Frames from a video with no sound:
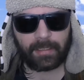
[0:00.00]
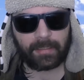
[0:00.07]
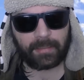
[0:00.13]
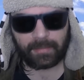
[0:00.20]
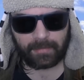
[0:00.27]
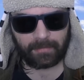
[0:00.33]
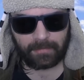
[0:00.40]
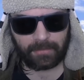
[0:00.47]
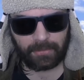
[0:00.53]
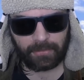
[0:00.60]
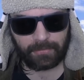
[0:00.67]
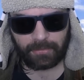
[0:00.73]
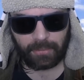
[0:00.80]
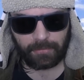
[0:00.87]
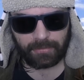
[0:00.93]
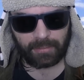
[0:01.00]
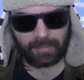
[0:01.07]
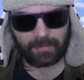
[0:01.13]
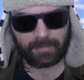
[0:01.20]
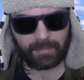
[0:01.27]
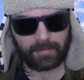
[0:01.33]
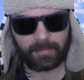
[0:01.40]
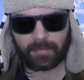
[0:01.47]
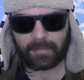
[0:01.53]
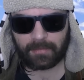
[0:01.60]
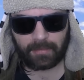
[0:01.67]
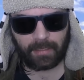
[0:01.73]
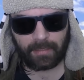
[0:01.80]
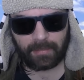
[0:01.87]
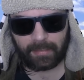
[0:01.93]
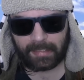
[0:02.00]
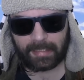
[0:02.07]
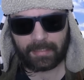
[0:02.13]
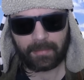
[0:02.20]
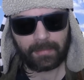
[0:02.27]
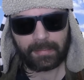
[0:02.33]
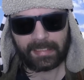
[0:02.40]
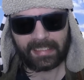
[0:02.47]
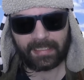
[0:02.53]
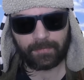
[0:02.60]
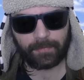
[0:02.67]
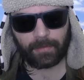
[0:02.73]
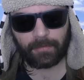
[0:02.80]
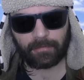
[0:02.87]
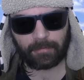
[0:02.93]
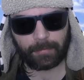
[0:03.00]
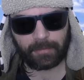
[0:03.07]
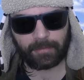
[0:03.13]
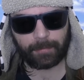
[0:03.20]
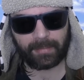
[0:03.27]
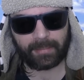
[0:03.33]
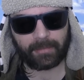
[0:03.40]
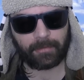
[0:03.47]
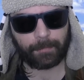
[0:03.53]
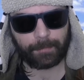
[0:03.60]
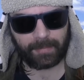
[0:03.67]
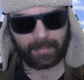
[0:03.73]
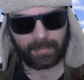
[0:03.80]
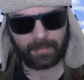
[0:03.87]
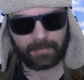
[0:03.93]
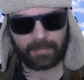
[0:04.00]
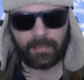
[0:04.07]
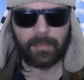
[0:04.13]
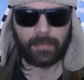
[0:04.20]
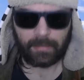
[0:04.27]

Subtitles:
like New Scientist is hardly invulnerable to political bias.